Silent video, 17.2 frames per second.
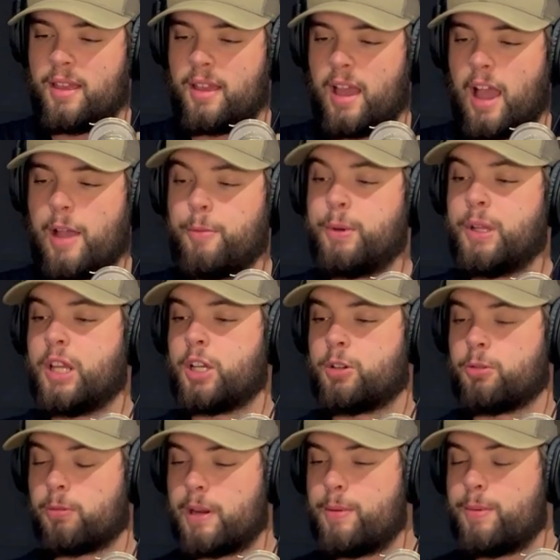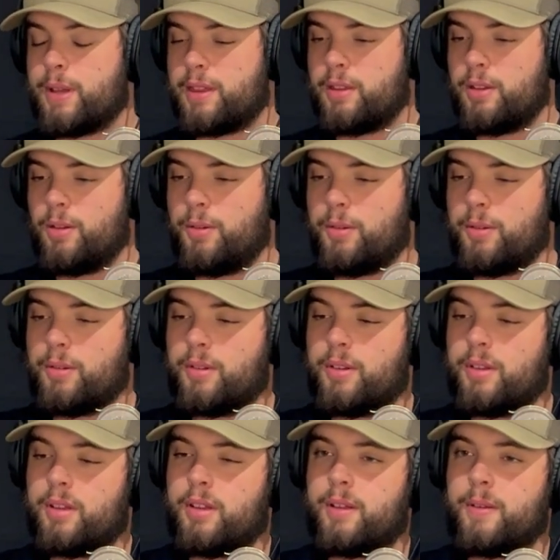I will agree with you.
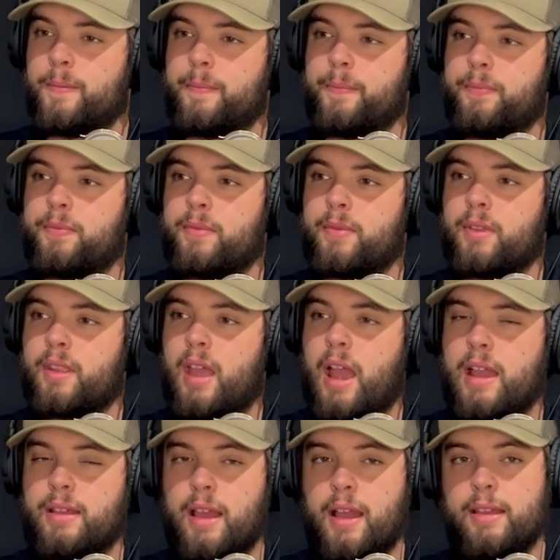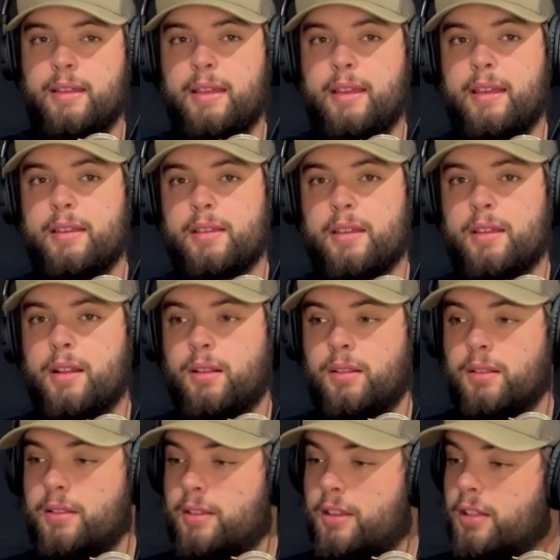
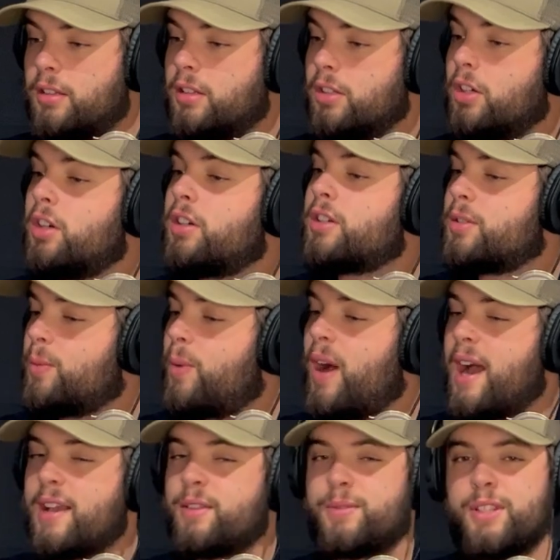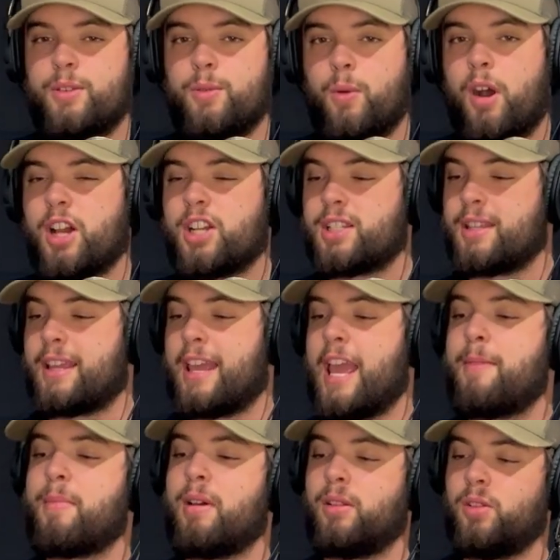The looks-wise, when you watch the
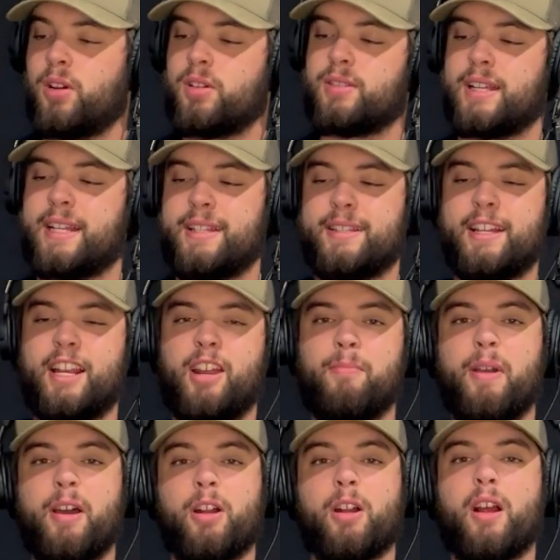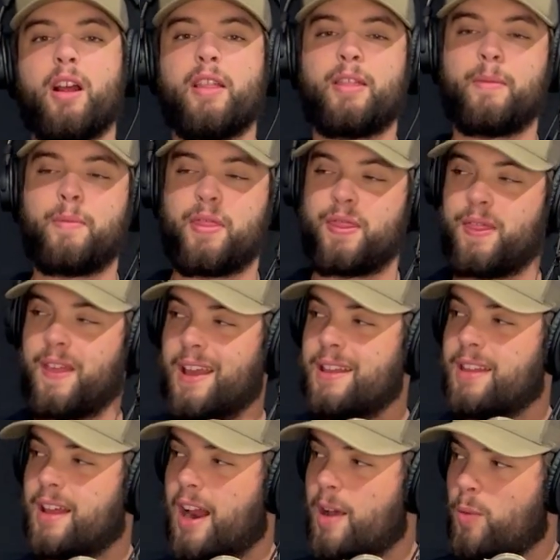game, it looks like it's getting better. The
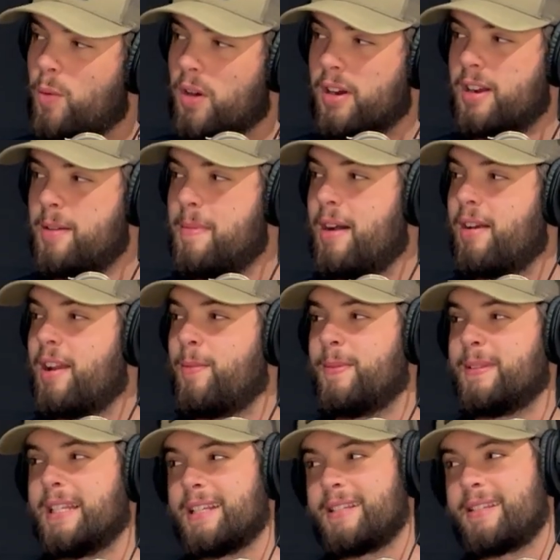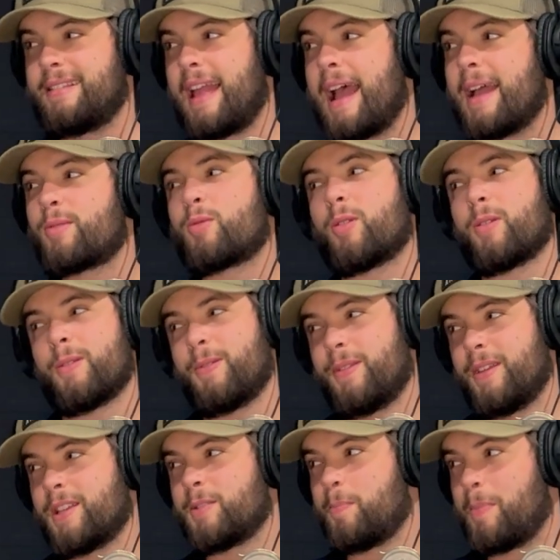thing that I worry about, and when the stats are
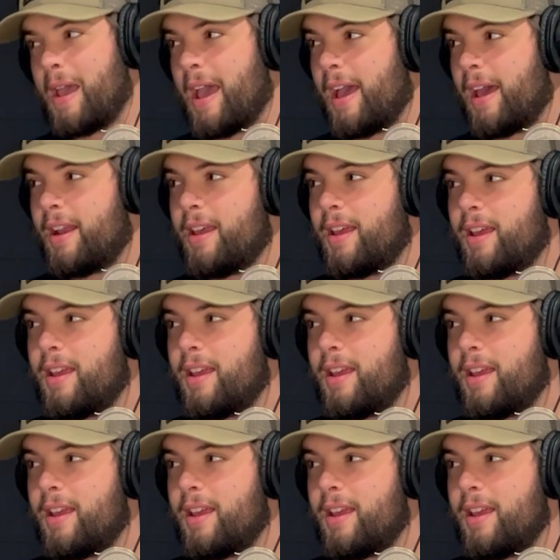this bad,